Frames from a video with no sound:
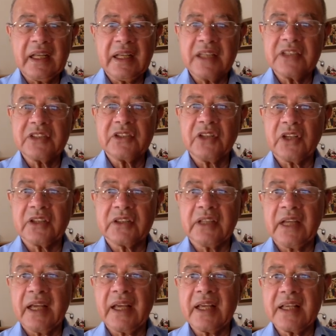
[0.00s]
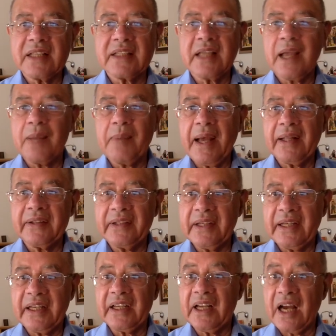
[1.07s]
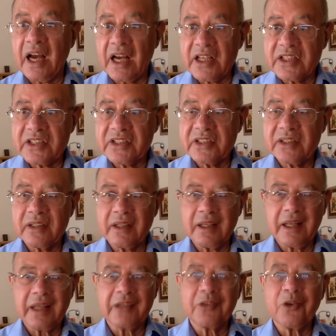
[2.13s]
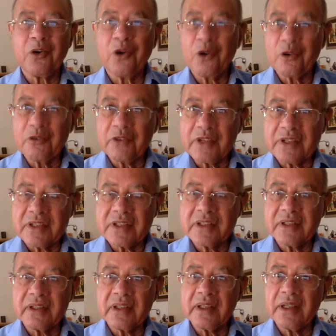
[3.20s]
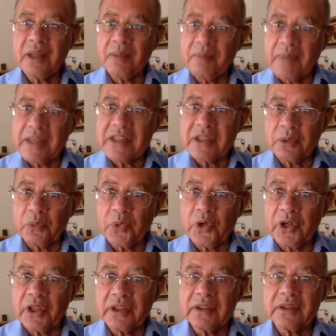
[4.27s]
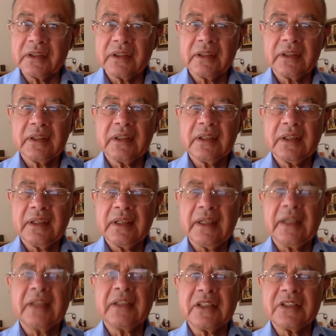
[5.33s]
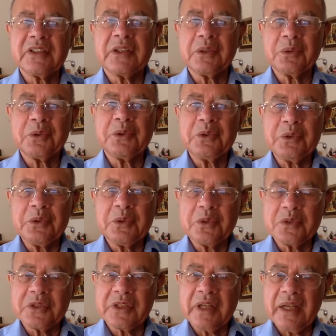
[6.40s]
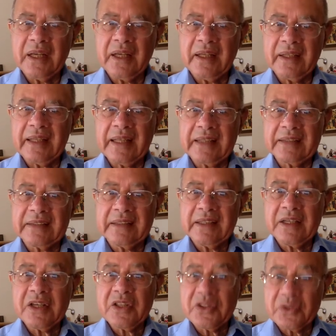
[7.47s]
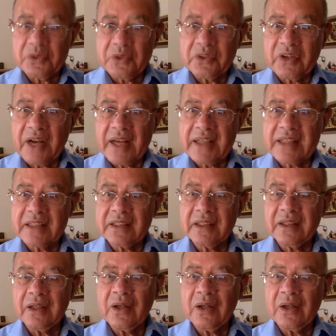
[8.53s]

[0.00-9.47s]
is not his abandoning us like orphans in a messy world. It is the good news that through Christ,